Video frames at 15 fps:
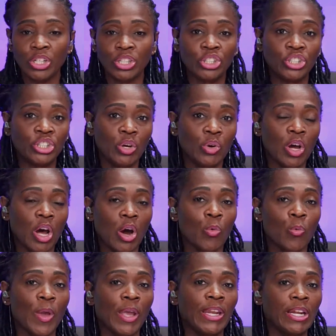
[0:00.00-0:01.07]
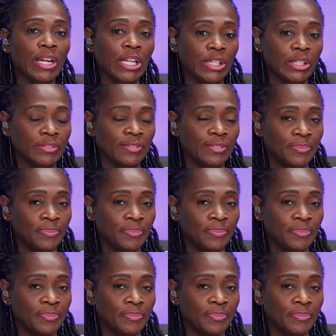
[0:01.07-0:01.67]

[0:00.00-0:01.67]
this show called Ready to Love.